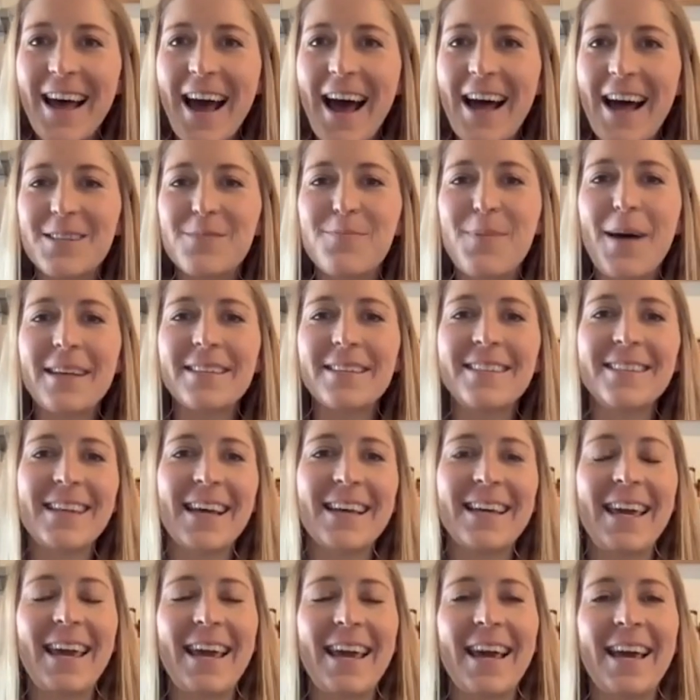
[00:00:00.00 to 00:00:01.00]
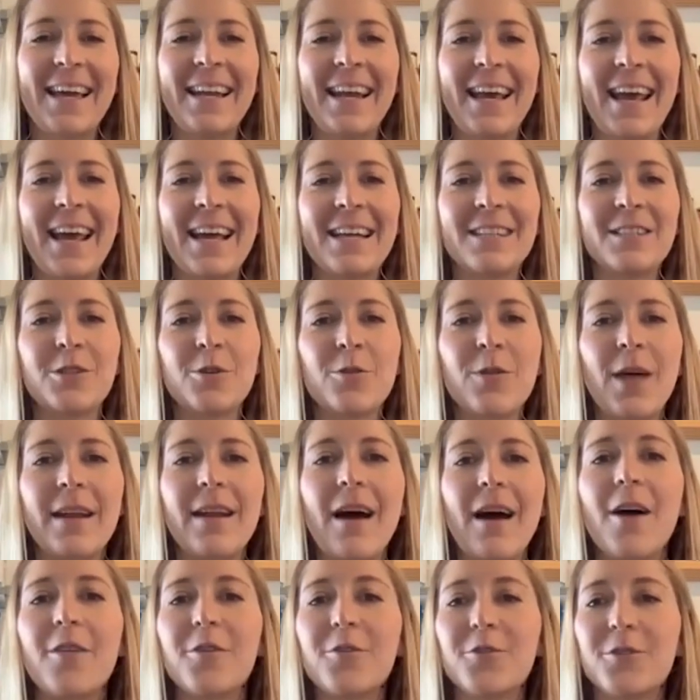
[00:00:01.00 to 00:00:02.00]
as best as I can and so
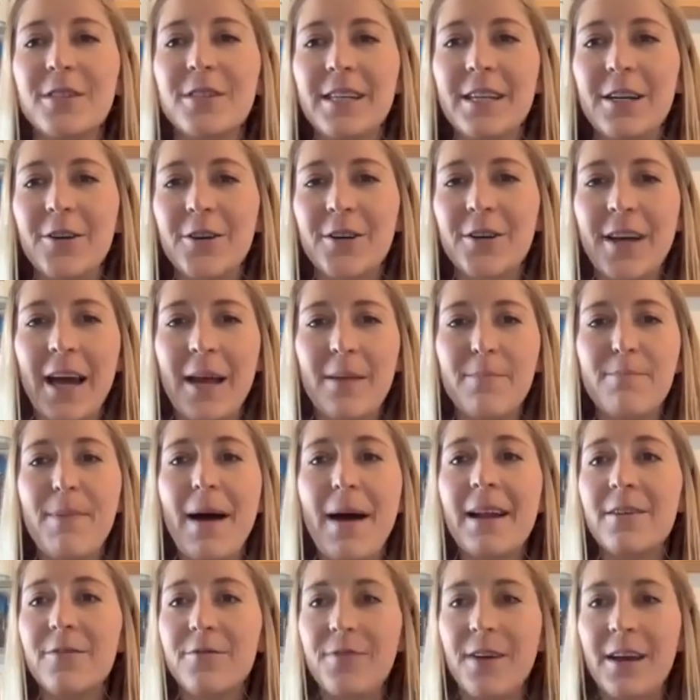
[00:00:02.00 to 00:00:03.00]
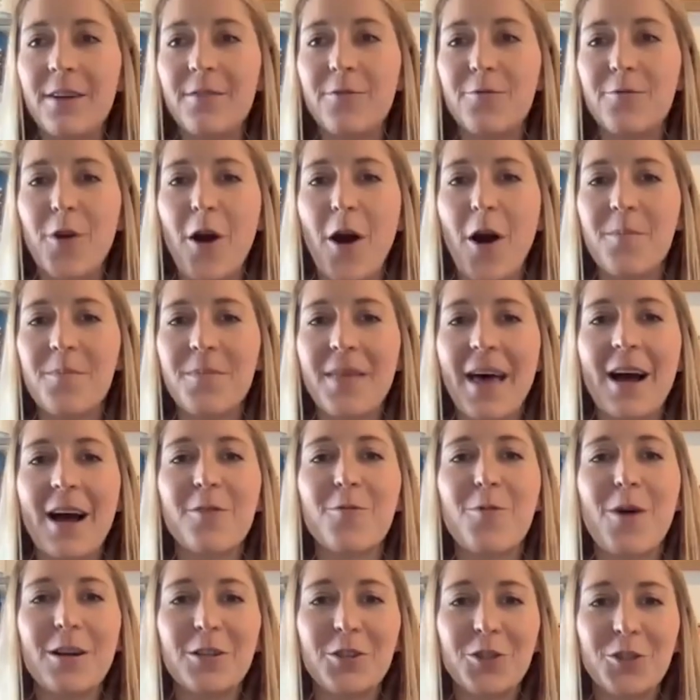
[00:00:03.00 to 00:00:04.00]
that others here can benefit from that
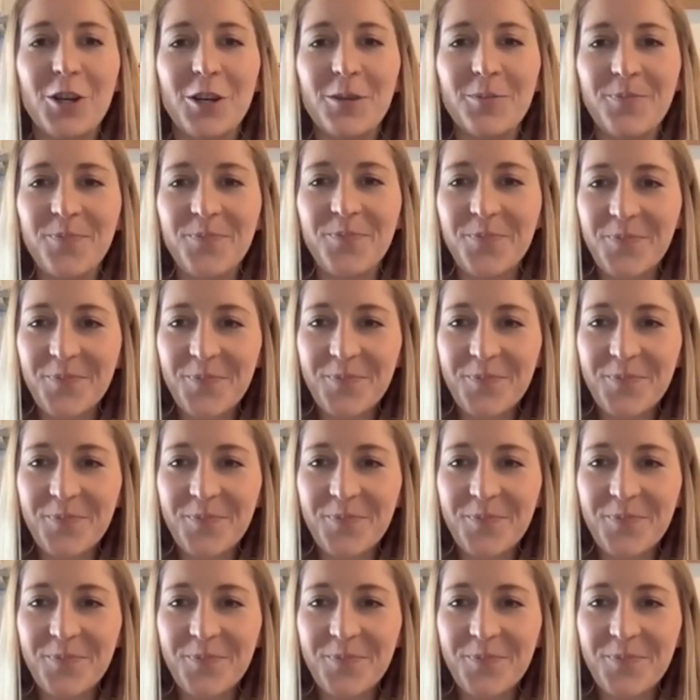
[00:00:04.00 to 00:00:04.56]
question.